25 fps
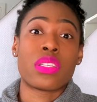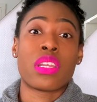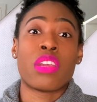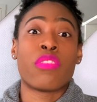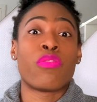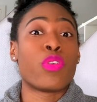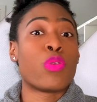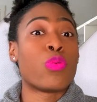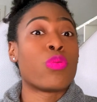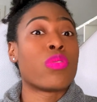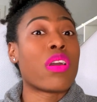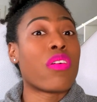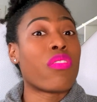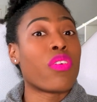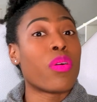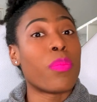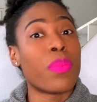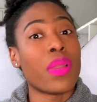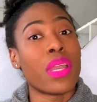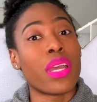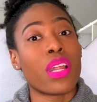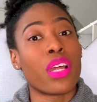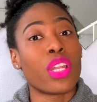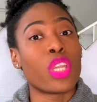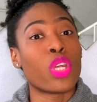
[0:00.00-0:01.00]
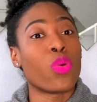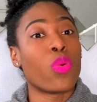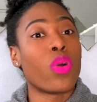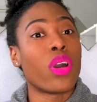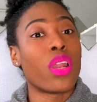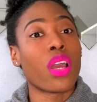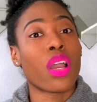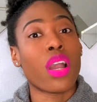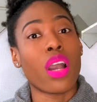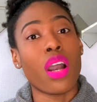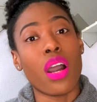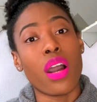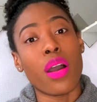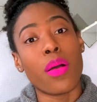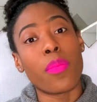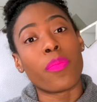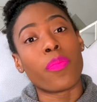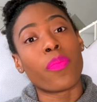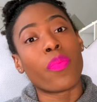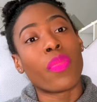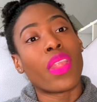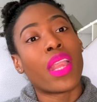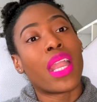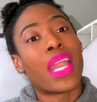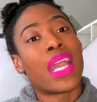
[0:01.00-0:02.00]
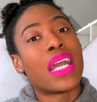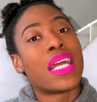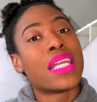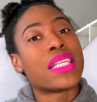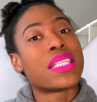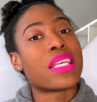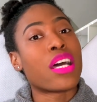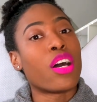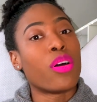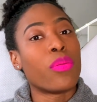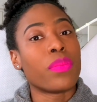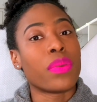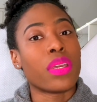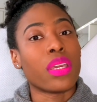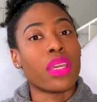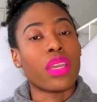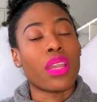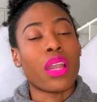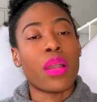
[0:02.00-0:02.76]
If you've never been and you want to come, tell me.